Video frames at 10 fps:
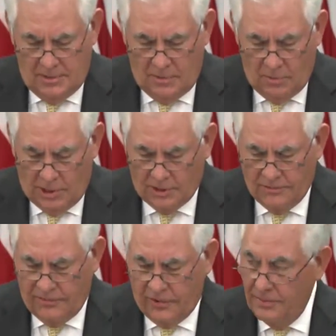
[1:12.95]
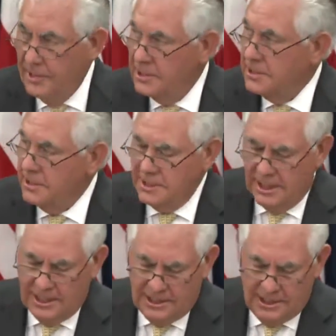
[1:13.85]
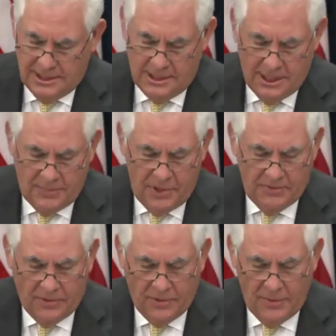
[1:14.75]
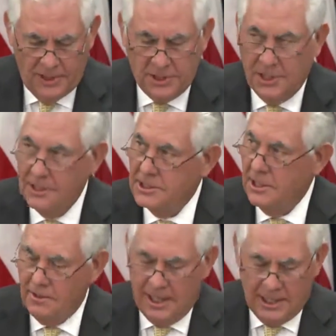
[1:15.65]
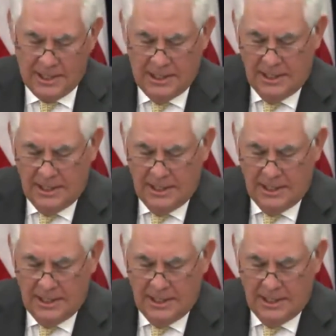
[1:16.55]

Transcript: We welcome Foreign Minister Al-Khalid, Deputy Foreign Minister Al-Jarallah,